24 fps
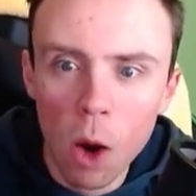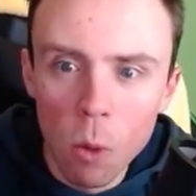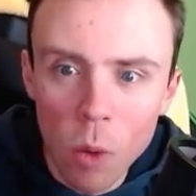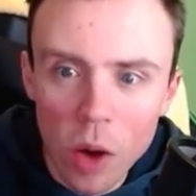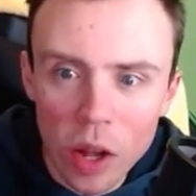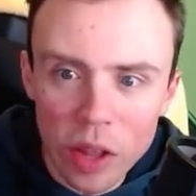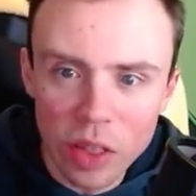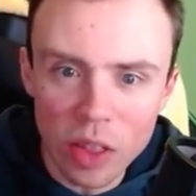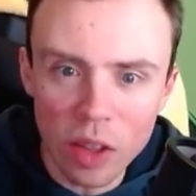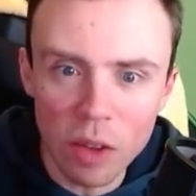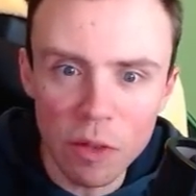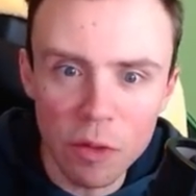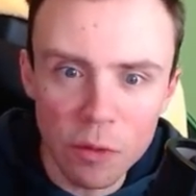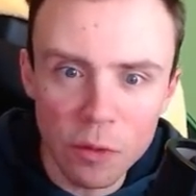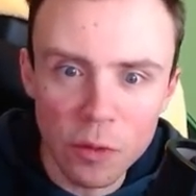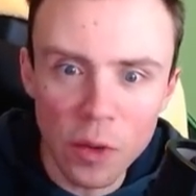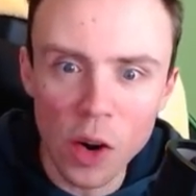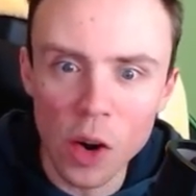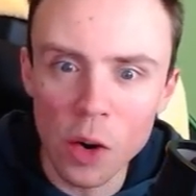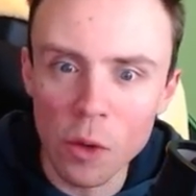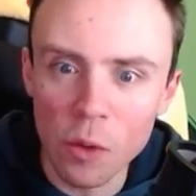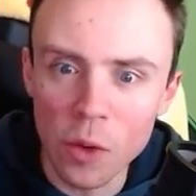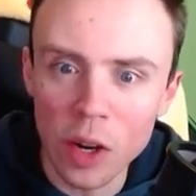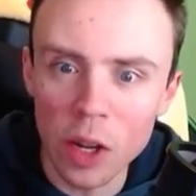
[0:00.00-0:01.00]
What the
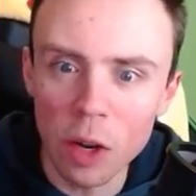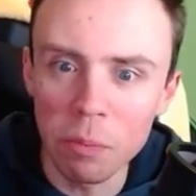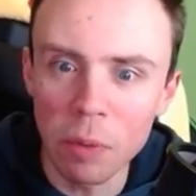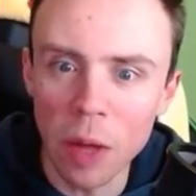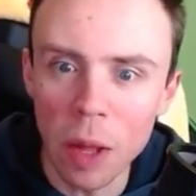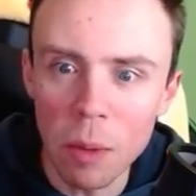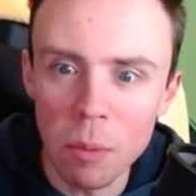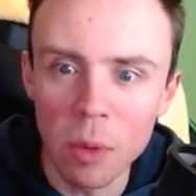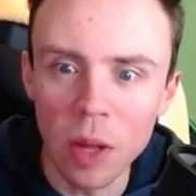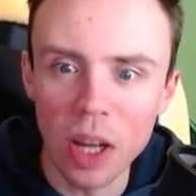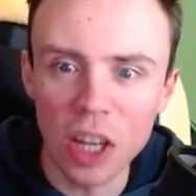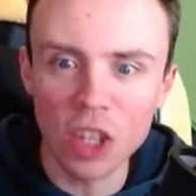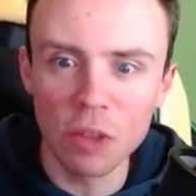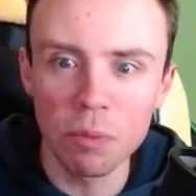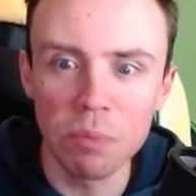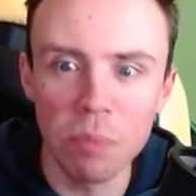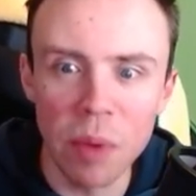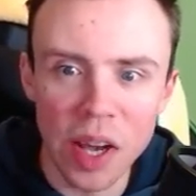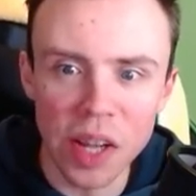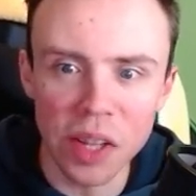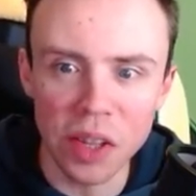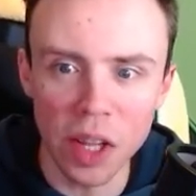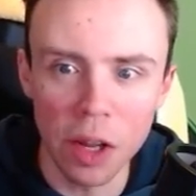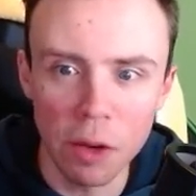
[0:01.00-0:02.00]
fuck were you people
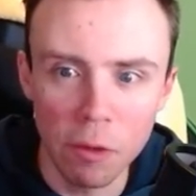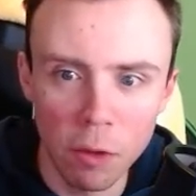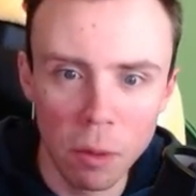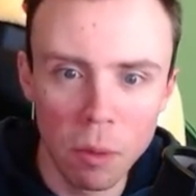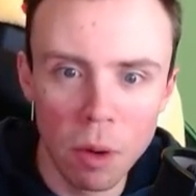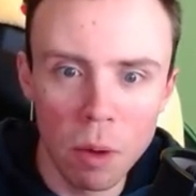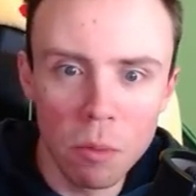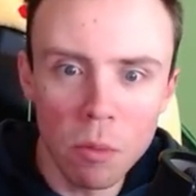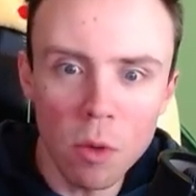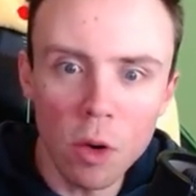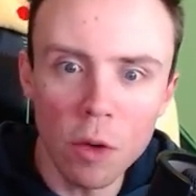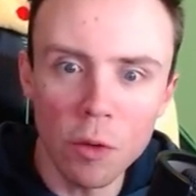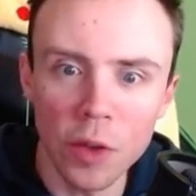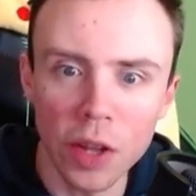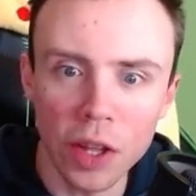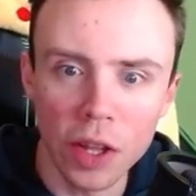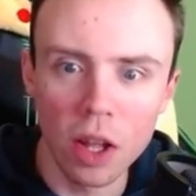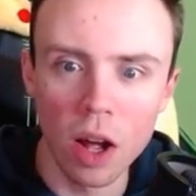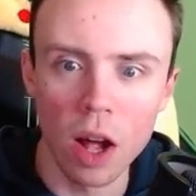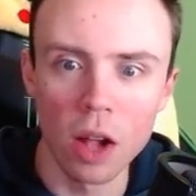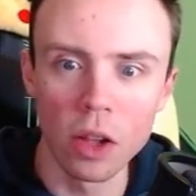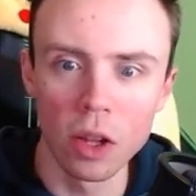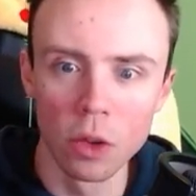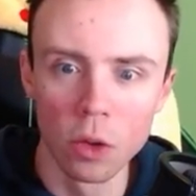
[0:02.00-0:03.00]
expecting from a movie
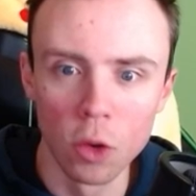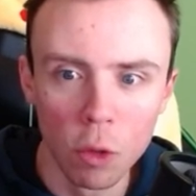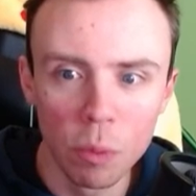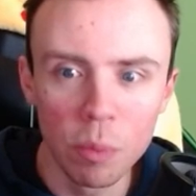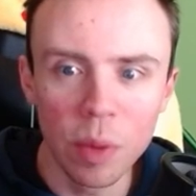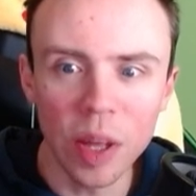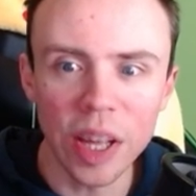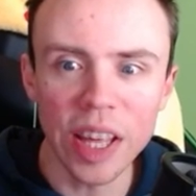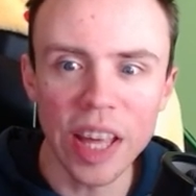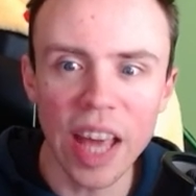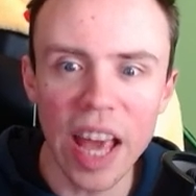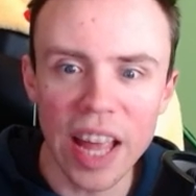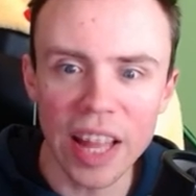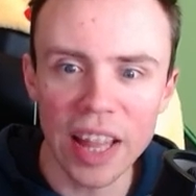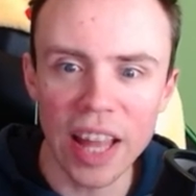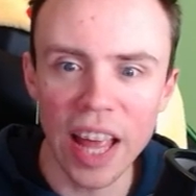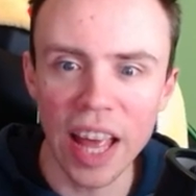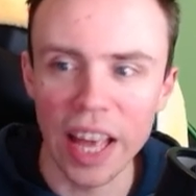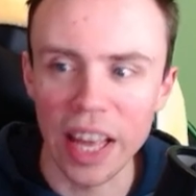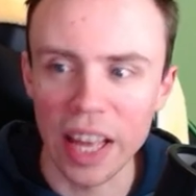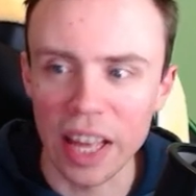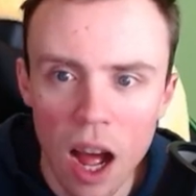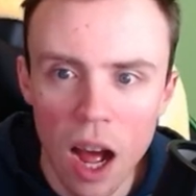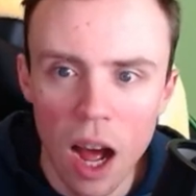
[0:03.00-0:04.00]
called A New
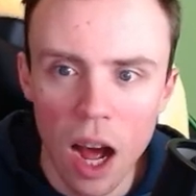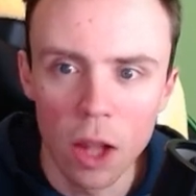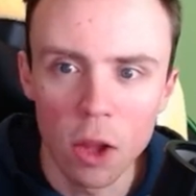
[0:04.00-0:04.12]
Beginning?